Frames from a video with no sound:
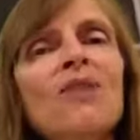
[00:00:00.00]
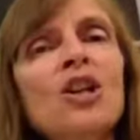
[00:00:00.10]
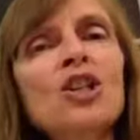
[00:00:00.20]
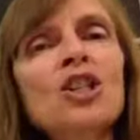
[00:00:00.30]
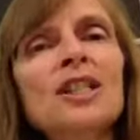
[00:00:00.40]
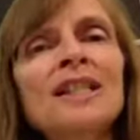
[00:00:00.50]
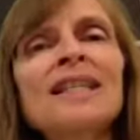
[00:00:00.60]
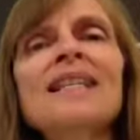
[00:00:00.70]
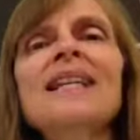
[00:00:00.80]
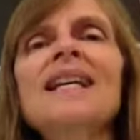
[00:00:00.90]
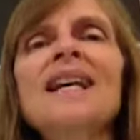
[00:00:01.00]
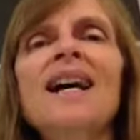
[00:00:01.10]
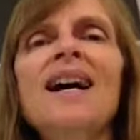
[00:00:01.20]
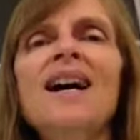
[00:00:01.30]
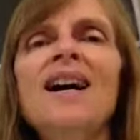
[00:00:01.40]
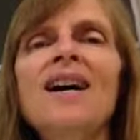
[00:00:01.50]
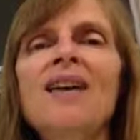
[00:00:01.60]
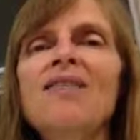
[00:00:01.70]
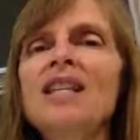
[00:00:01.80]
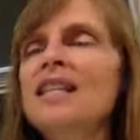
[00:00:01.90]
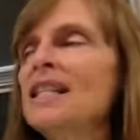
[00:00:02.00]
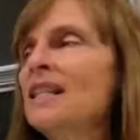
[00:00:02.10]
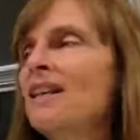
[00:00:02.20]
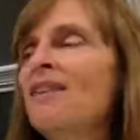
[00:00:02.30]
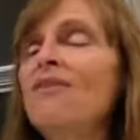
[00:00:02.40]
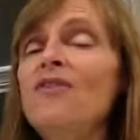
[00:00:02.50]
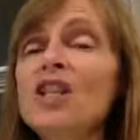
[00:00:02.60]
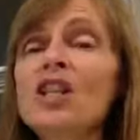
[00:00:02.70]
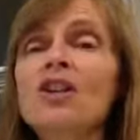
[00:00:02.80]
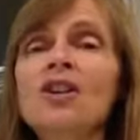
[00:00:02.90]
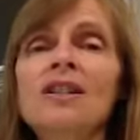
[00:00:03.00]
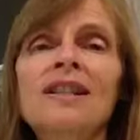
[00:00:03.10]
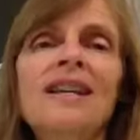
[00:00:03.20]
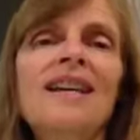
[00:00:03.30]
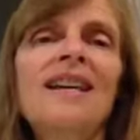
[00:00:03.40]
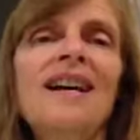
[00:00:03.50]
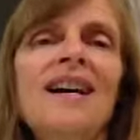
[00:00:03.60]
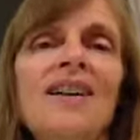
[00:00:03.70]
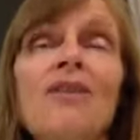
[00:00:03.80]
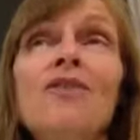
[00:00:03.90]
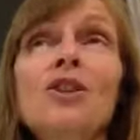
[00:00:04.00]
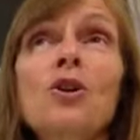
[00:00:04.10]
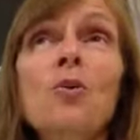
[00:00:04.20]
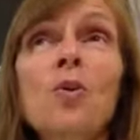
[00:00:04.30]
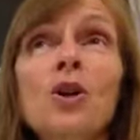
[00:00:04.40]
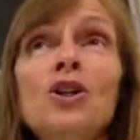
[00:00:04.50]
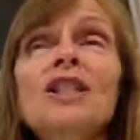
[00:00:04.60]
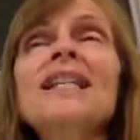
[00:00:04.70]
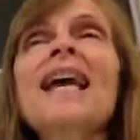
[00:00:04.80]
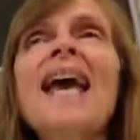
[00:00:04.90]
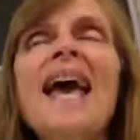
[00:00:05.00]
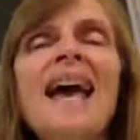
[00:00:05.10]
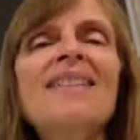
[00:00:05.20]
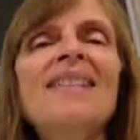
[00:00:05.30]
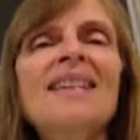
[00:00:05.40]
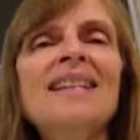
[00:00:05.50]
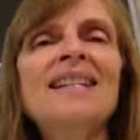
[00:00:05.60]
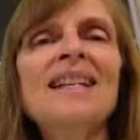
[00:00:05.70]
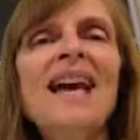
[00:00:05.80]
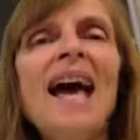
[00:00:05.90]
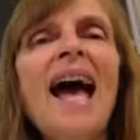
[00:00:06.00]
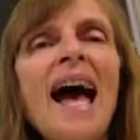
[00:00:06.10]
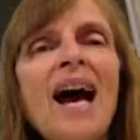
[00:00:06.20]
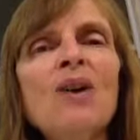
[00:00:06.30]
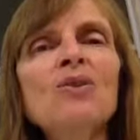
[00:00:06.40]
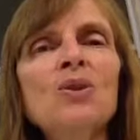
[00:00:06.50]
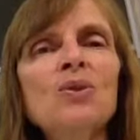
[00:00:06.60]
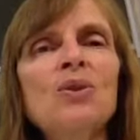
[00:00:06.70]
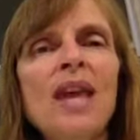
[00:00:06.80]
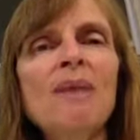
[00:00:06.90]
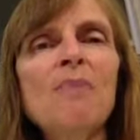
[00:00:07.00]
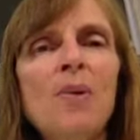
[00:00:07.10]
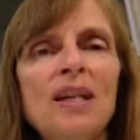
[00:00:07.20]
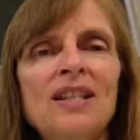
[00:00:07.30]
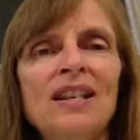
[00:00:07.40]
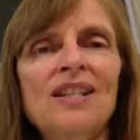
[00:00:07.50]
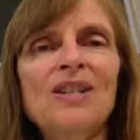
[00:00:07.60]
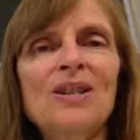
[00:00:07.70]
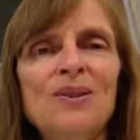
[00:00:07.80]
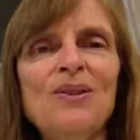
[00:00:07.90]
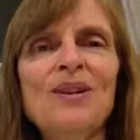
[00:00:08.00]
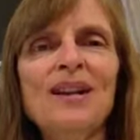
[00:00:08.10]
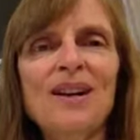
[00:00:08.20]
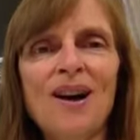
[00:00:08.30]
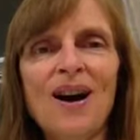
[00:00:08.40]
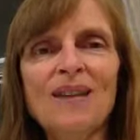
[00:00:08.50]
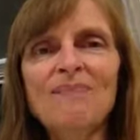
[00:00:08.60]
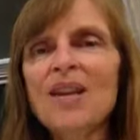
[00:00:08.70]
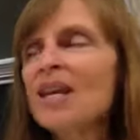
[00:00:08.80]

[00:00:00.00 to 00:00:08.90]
functions of these the physical world, and then how do they point us to God.